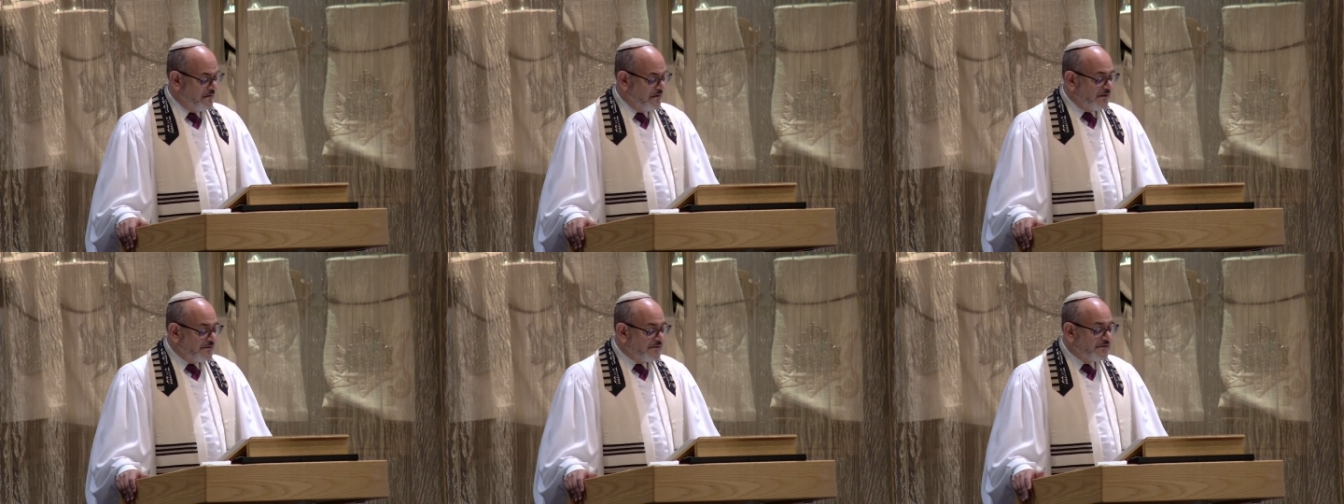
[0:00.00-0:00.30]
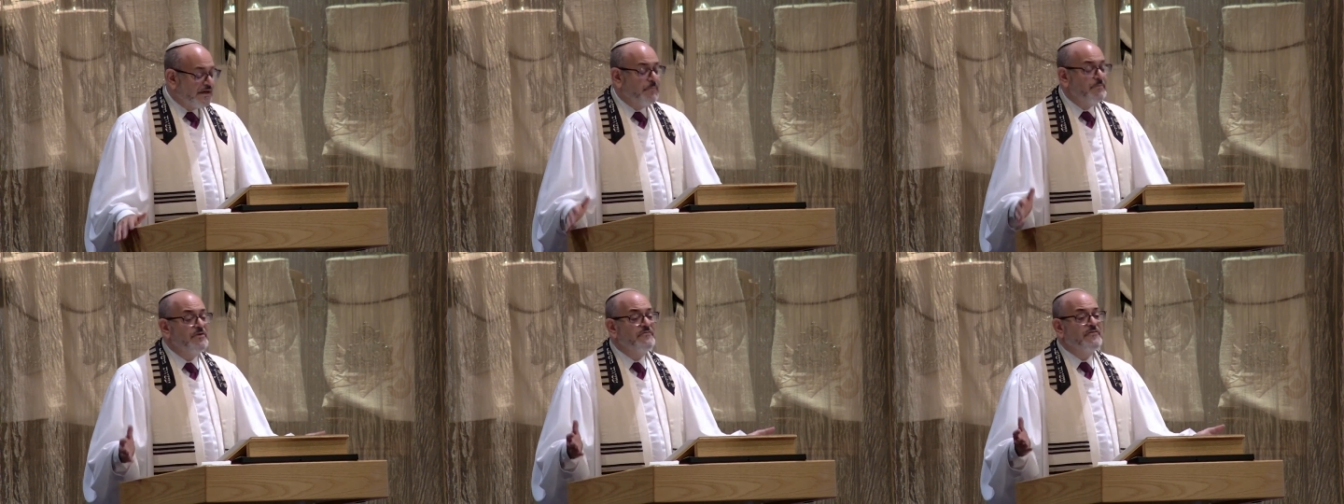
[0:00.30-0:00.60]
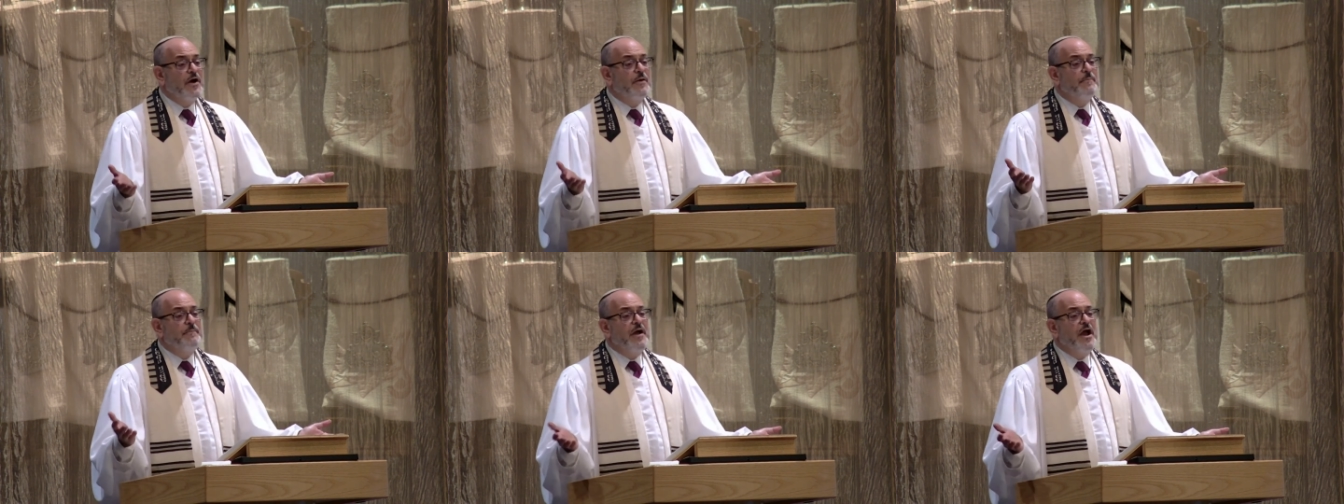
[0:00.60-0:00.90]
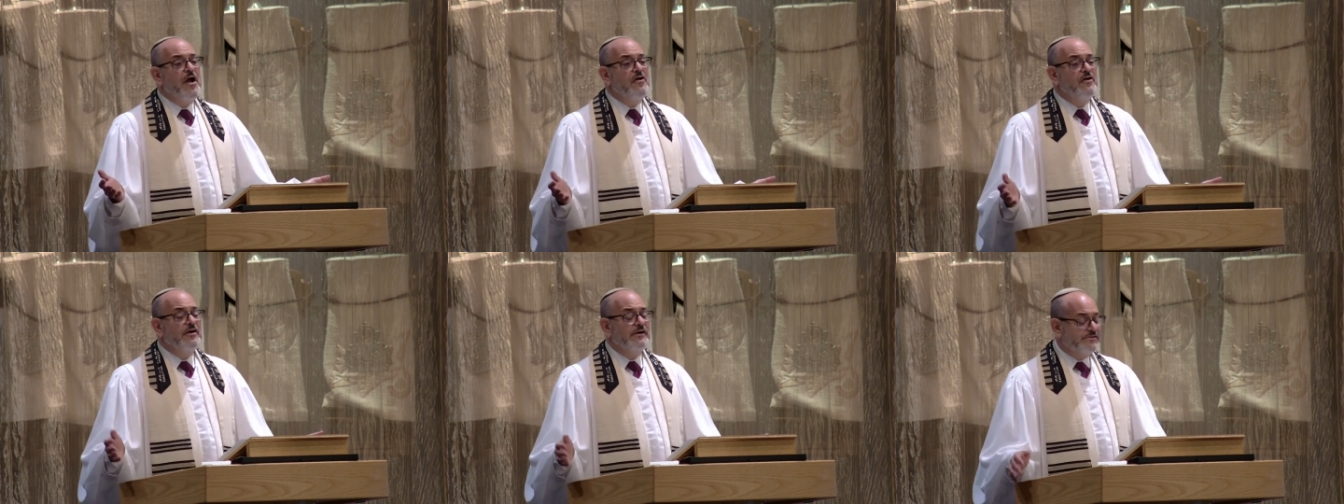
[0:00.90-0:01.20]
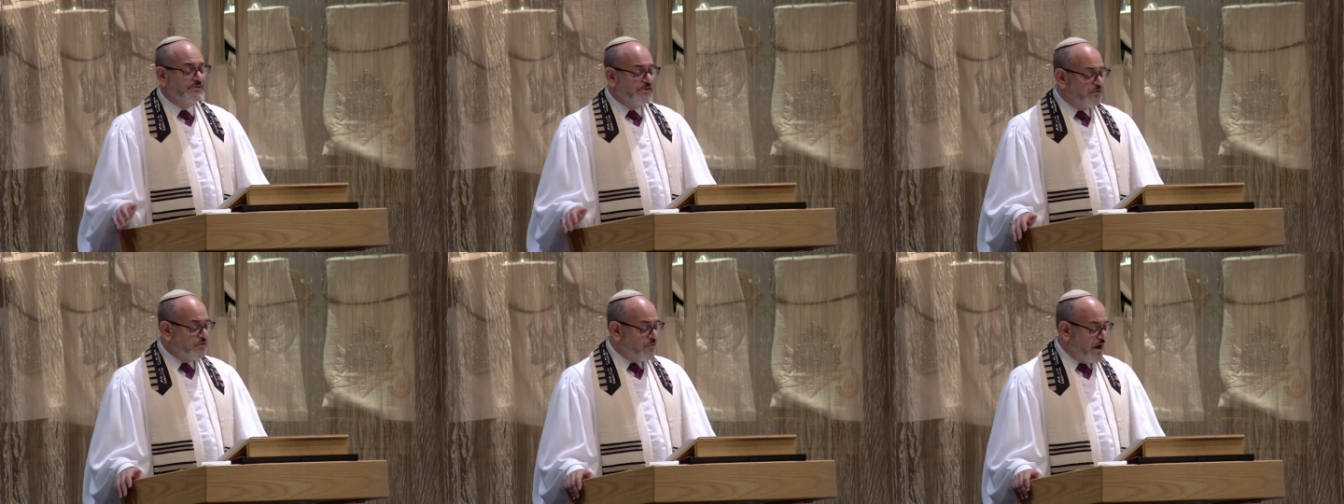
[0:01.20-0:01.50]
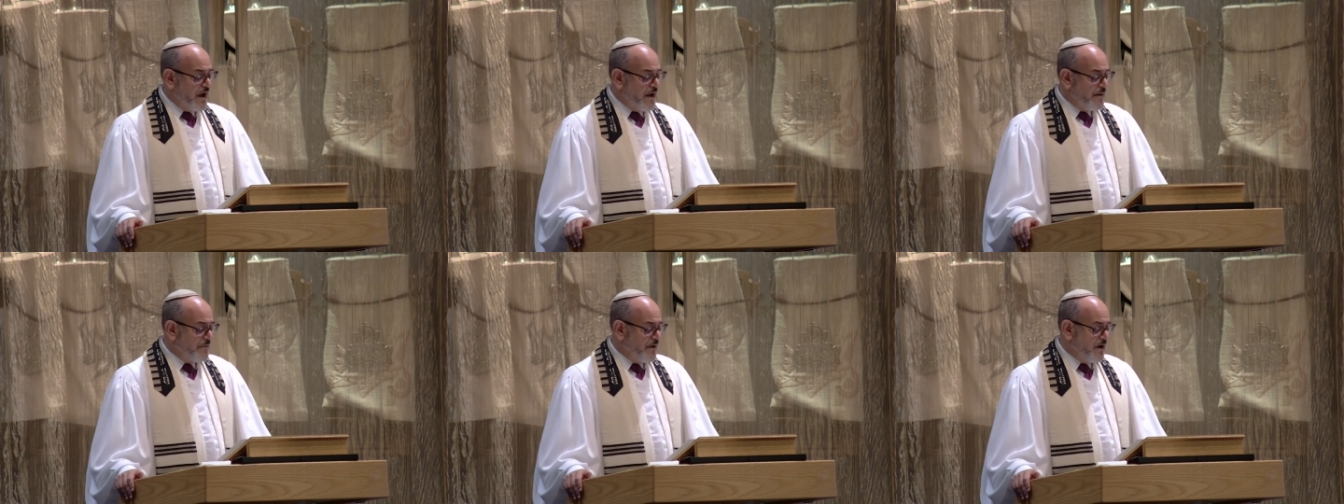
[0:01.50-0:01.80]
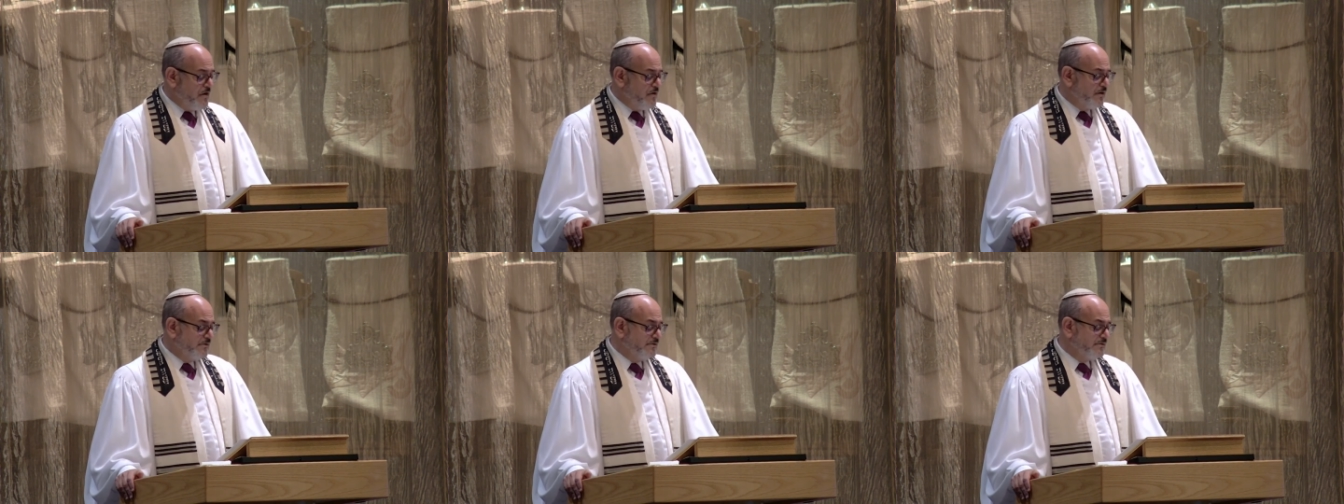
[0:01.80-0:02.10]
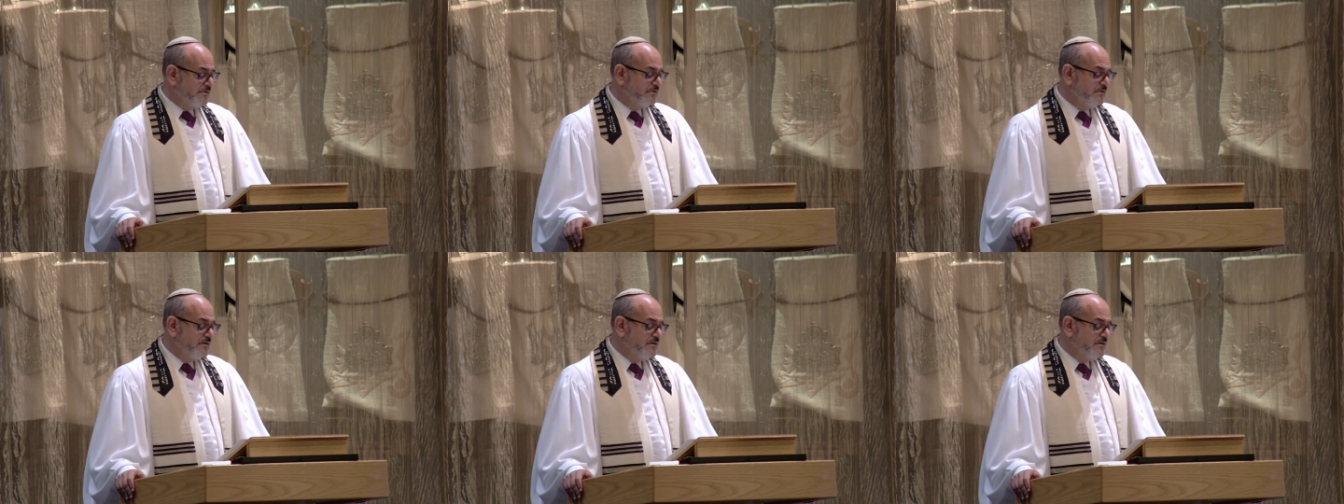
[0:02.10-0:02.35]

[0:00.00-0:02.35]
Some of our parents and grandparents